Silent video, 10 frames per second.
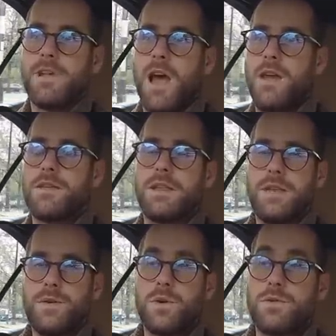Other than
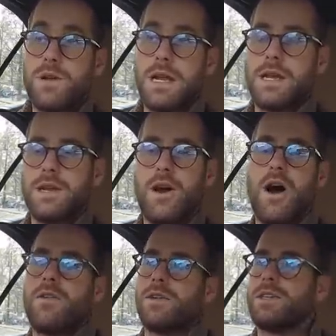if you want a really good
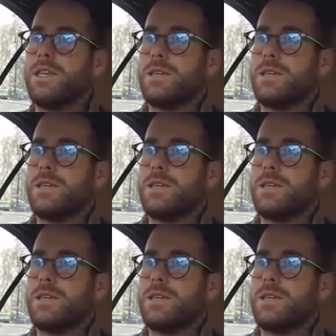laugh and see